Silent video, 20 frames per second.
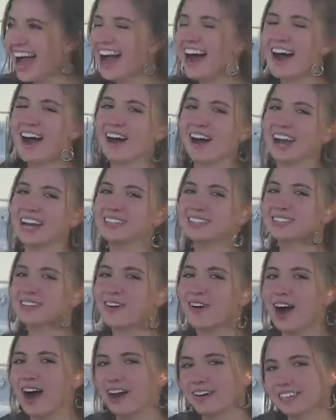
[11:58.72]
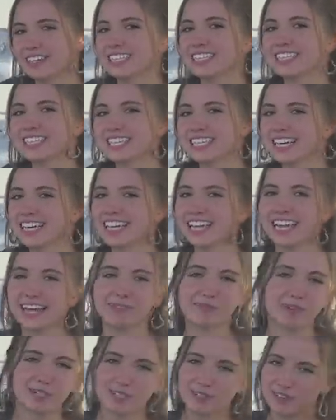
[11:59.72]
All right, so obviously,
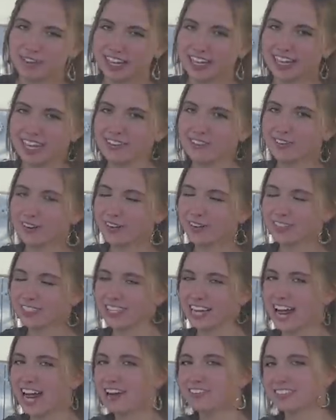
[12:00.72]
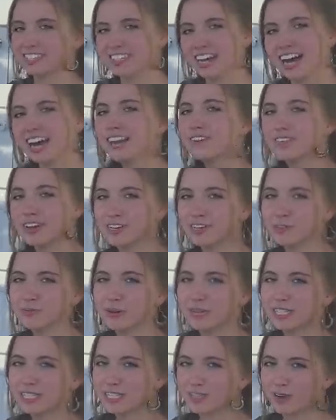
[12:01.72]
like most van lifers, I have a ton of
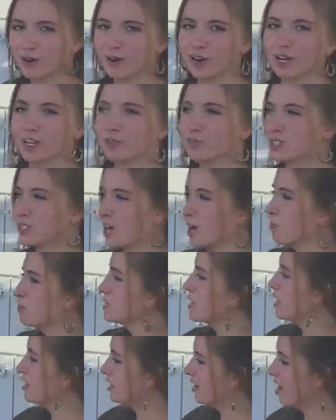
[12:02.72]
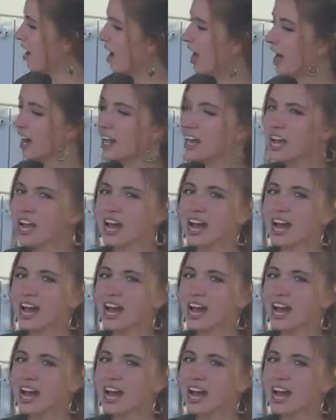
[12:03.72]
underbed storage, which helps a lot.